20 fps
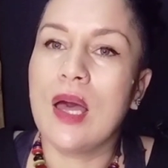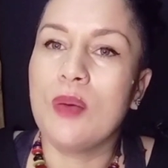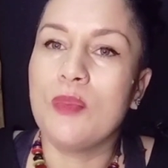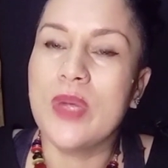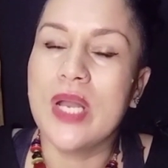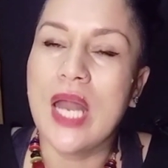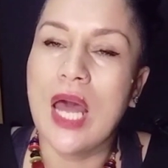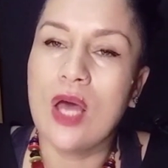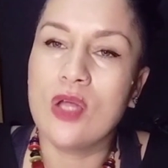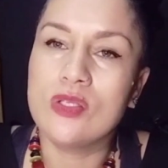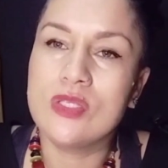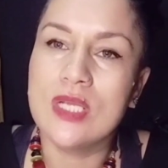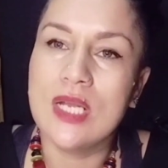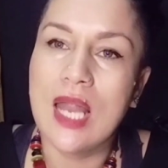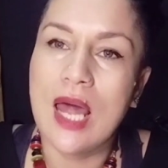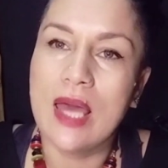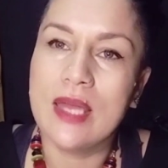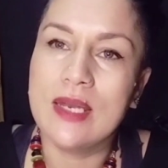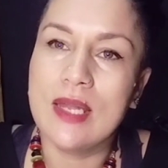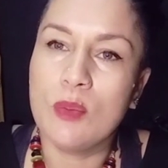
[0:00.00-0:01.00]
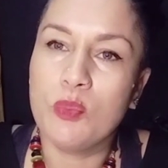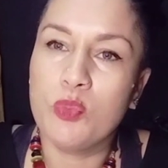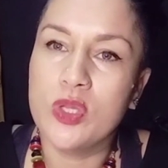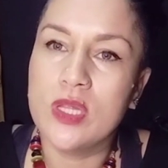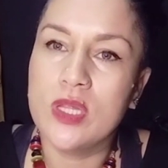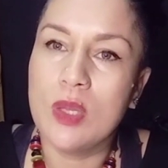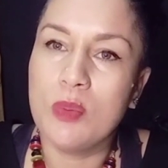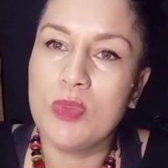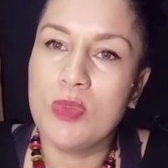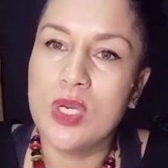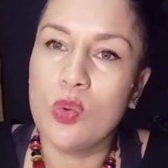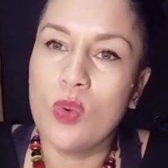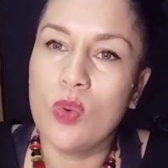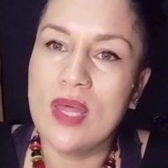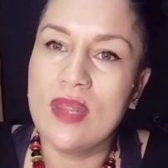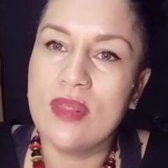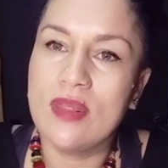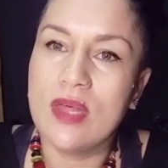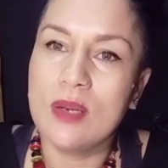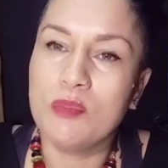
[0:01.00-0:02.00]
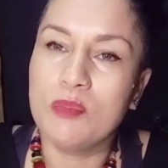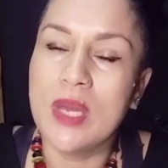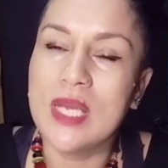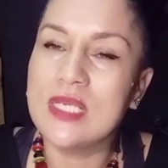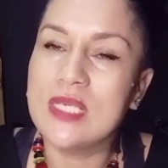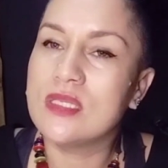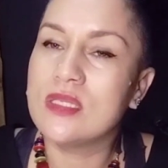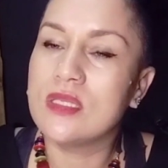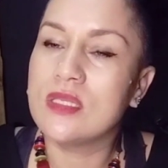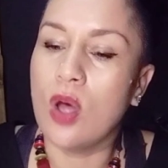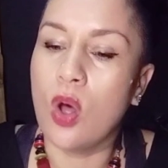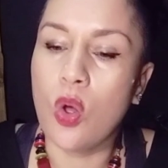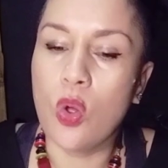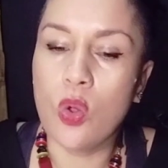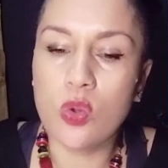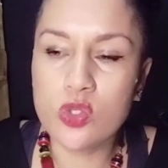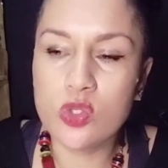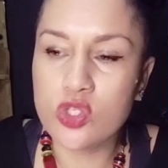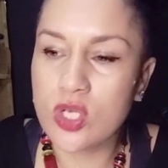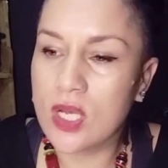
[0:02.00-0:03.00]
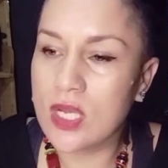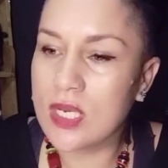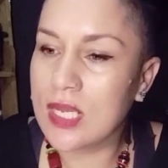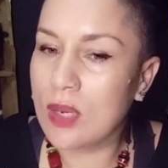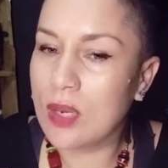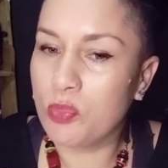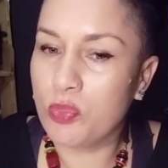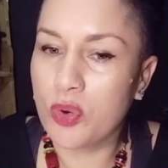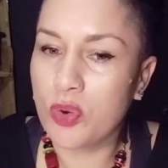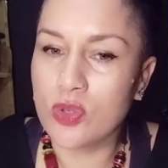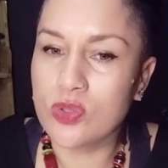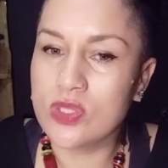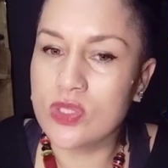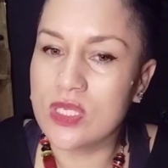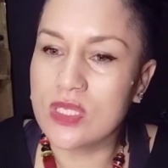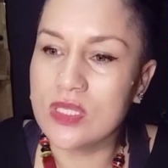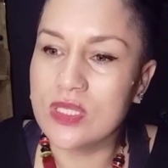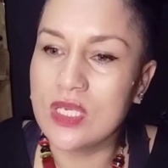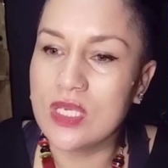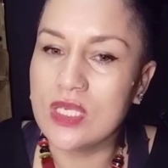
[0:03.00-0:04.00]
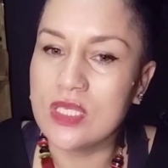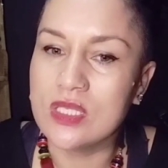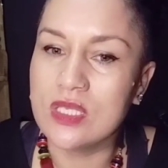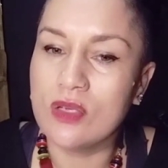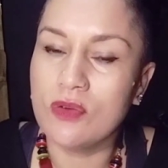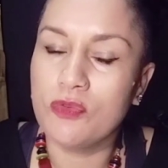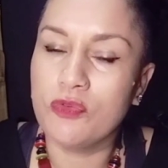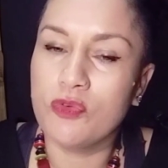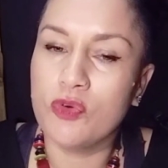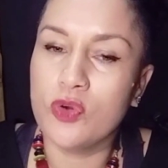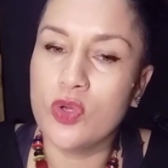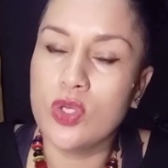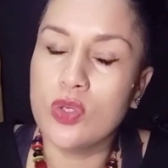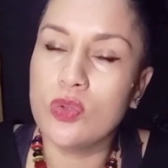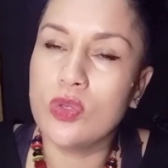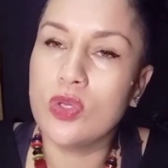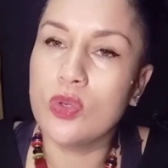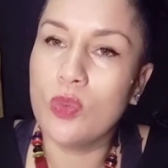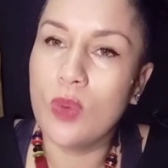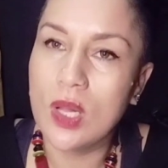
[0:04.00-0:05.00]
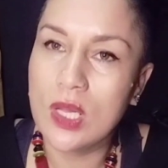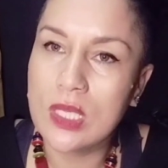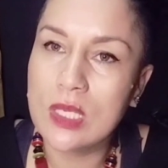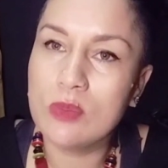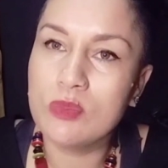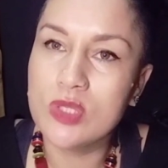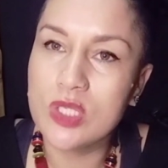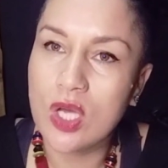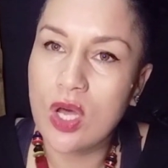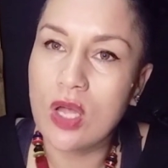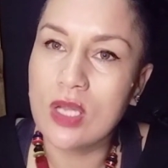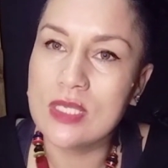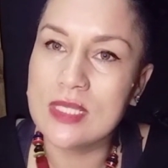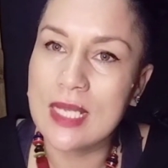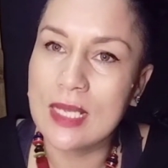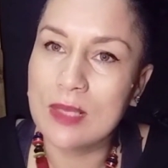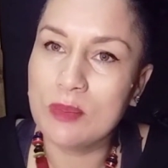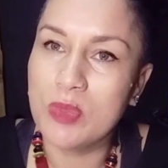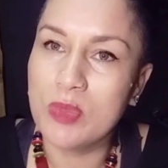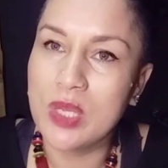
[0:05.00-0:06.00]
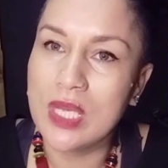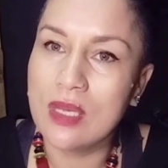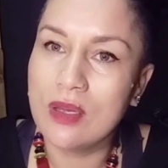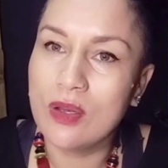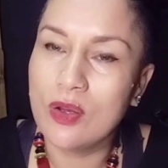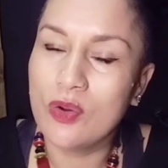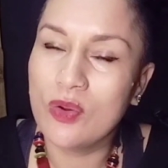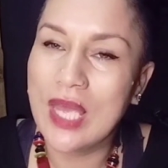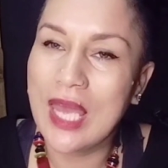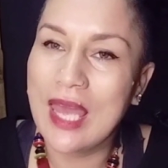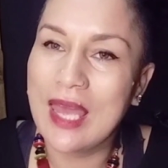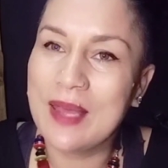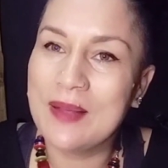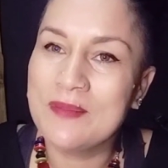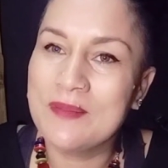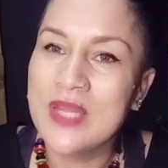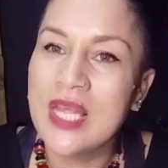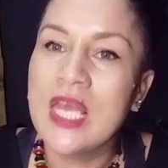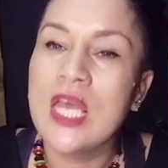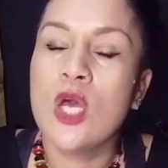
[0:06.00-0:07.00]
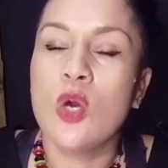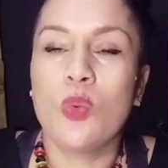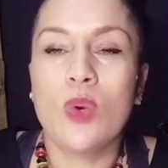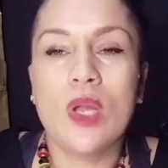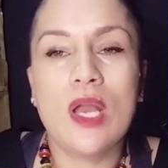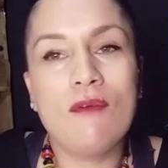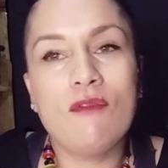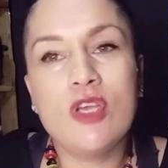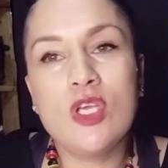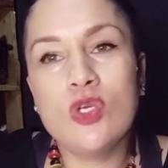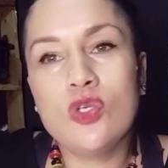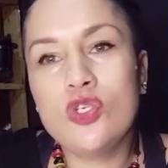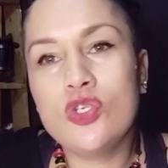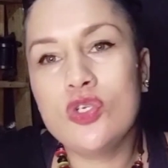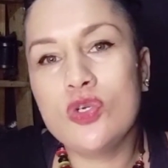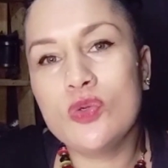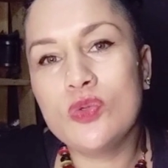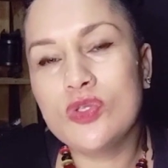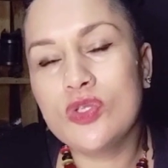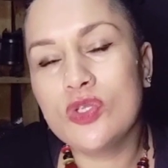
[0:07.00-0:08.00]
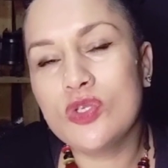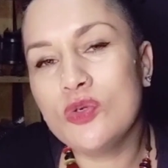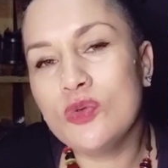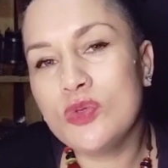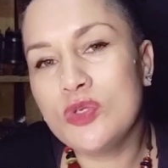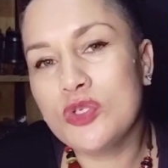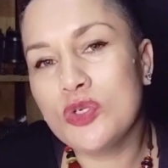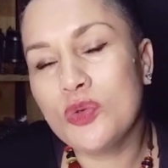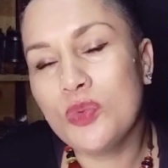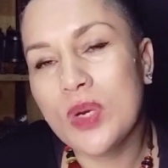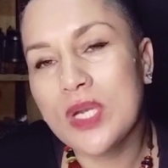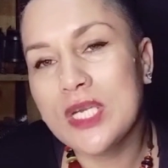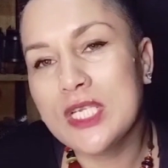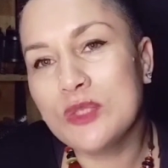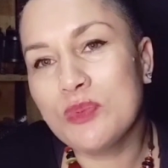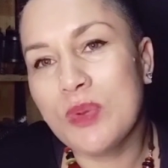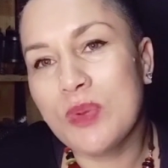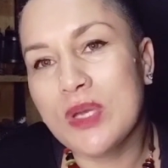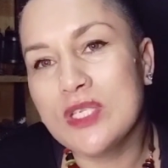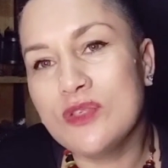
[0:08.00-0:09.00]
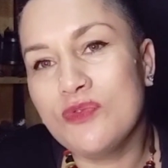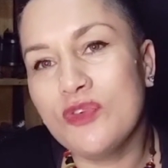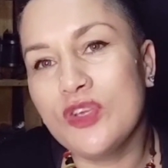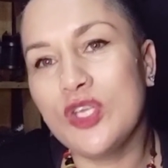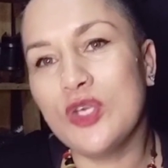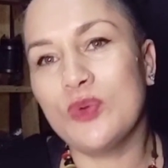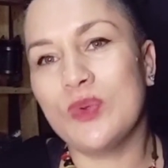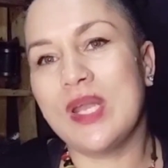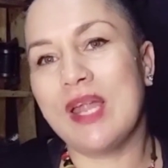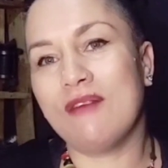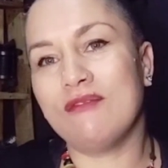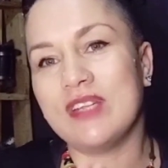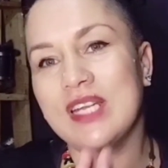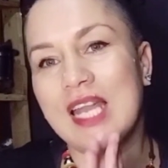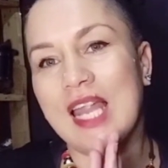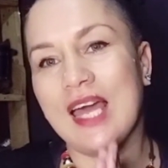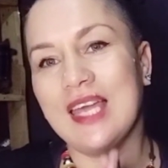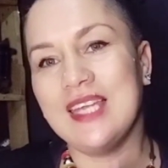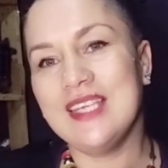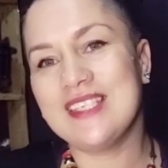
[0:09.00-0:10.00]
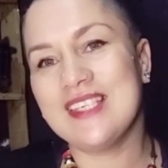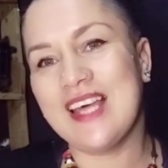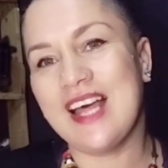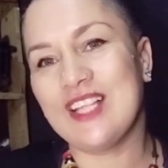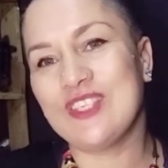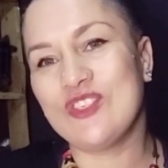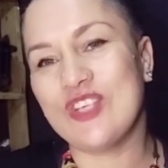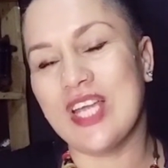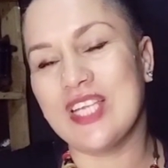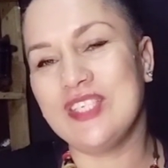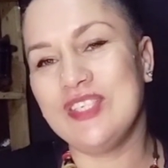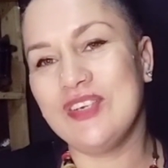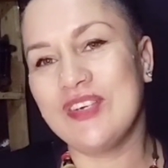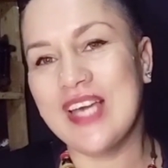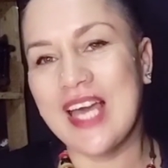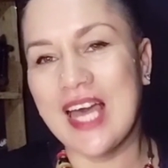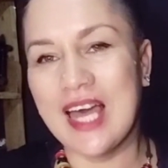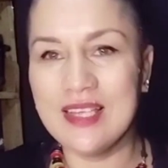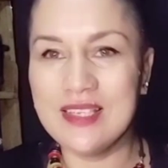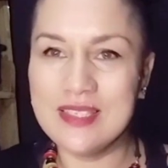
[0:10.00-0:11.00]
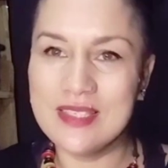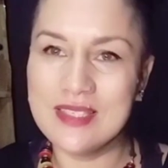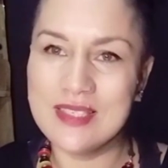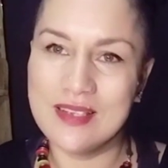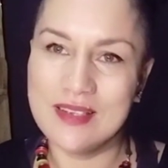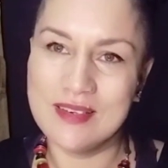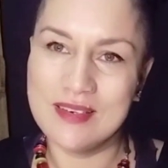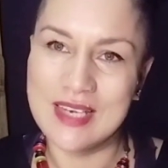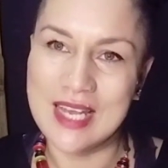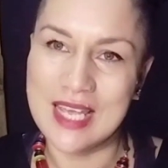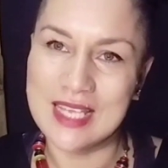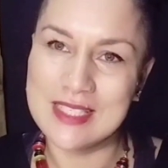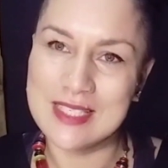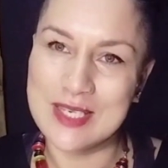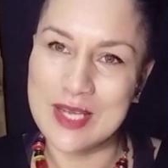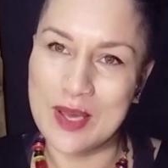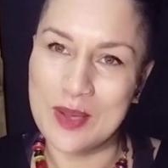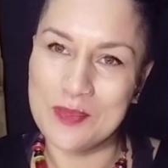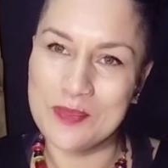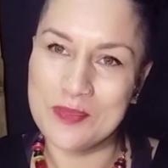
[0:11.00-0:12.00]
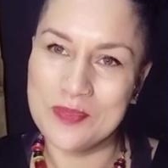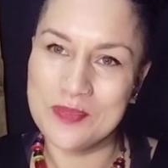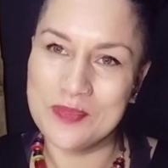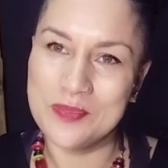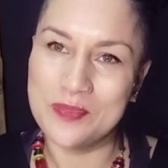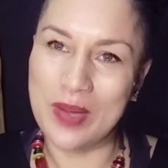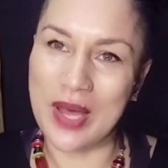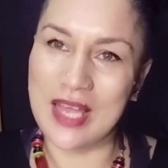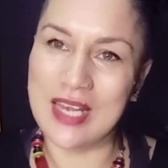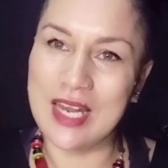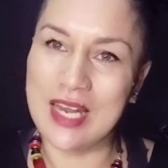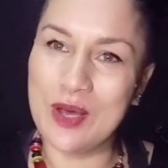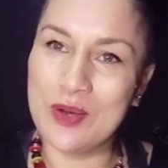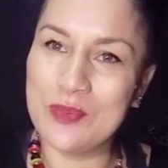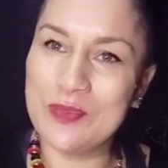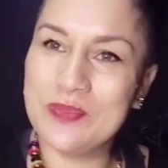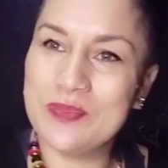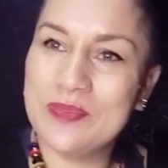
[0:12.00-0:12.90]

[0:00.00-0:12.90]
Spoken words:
and how to line up with them in a way that makes the whole journey and process easier for you, you're welcome to contact me. Okay, whatever you choose to do, do what is best for you. Love and light. I'll chat to you guys next time. Bye now.